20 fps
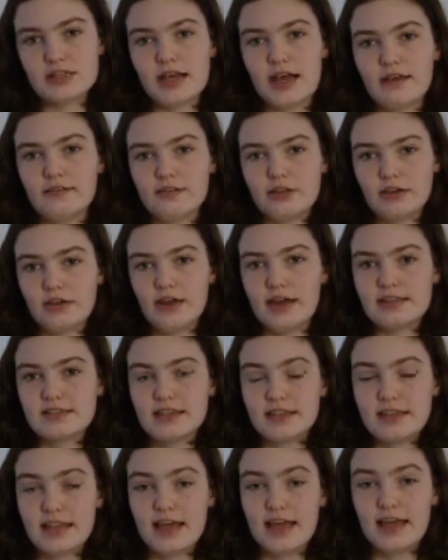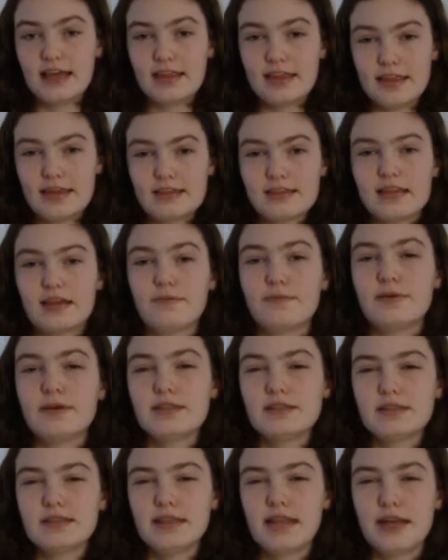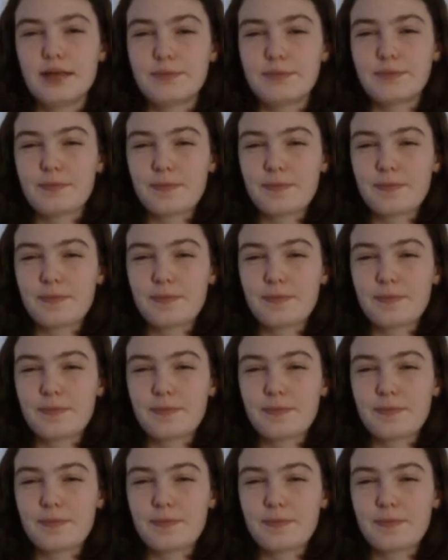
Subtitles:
after you guys get the hang of this. And once again,